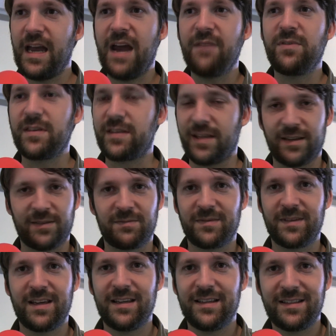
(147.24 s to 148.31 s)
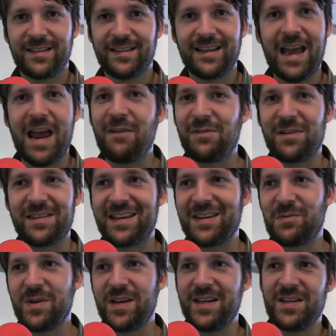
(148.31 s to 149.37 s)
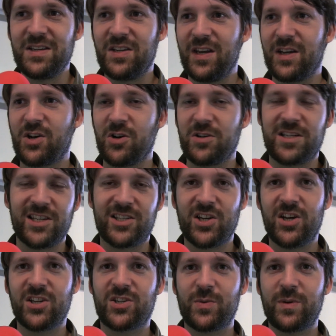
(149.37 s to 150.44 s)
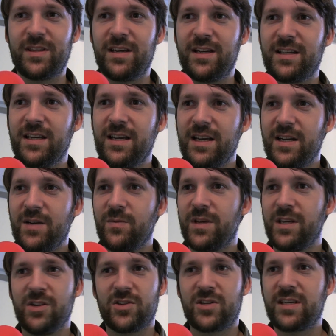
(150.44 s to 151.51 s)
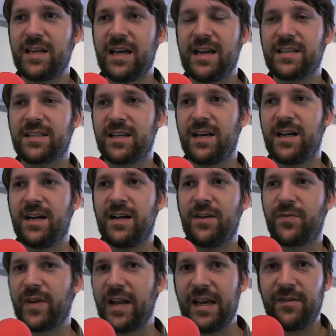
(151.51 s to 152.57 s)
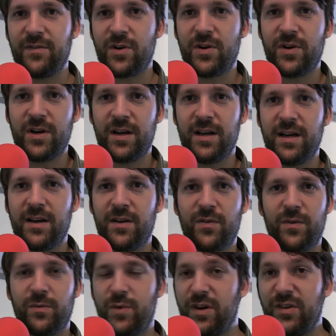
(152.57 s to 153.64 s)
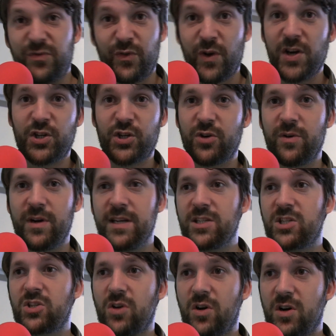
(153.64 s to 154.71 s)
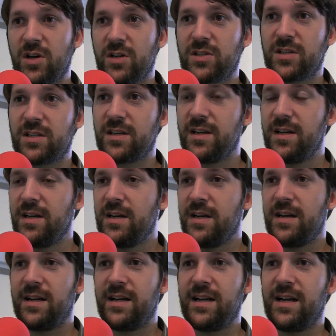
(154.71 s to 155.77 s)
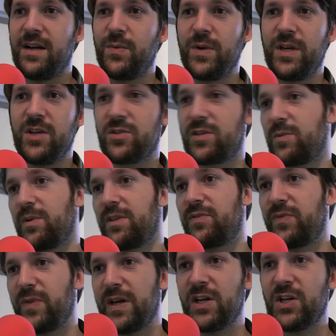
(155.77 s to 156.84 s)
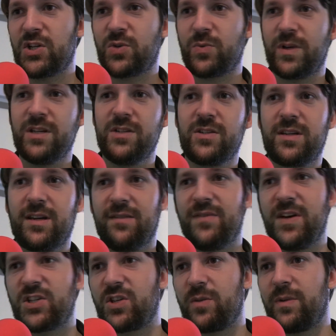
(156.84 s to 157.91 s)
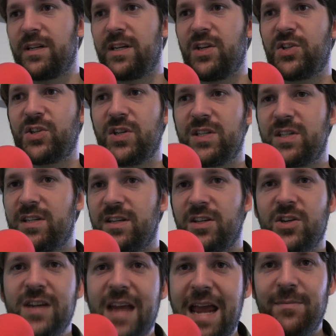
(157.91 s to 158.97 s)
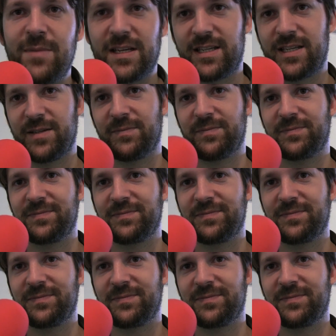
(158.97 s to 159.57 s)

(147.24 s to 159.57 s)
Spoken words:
Everything. Everything. We cook desserts with it. We use it as a flavor refresher in sauce. We use it with fish. We use it in vegetable dishes. You name it.